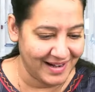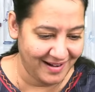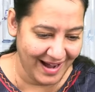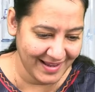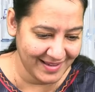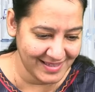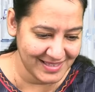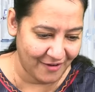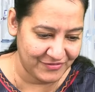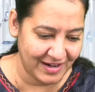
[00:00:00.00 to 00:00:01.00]
I guess
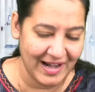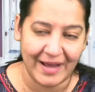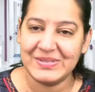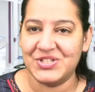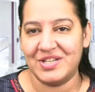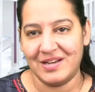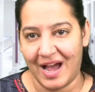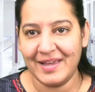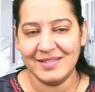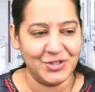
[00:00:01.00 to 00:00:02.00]
after live session,
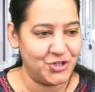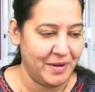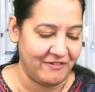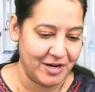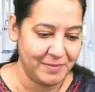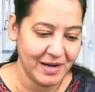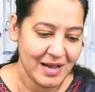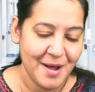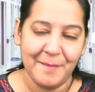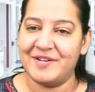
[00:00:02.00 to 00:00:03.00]
I guess it should be available,
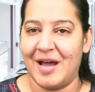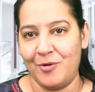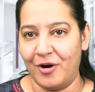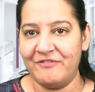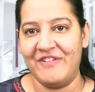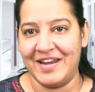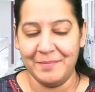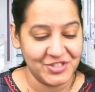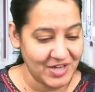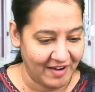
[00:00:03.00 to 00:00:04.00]
but I am not very
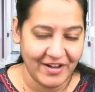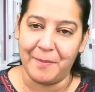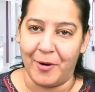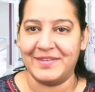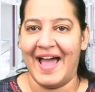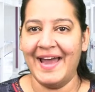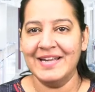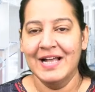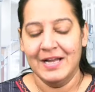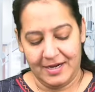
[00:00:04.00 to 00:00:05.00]
much aware about that.